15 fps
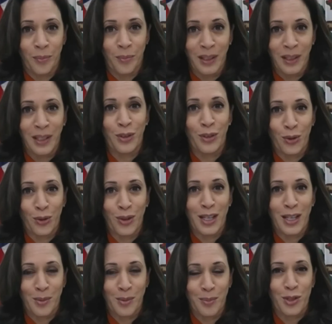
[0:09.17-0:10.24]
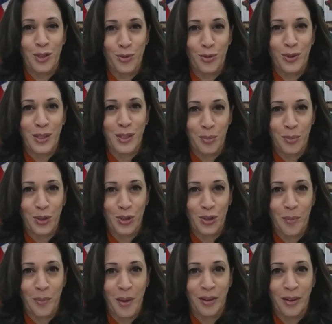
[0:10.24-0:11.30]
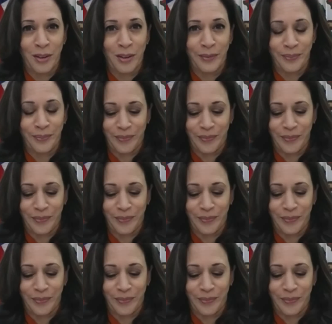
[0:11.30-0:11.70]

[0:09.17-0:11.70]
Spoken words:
believe and know that to be true as a personal matter.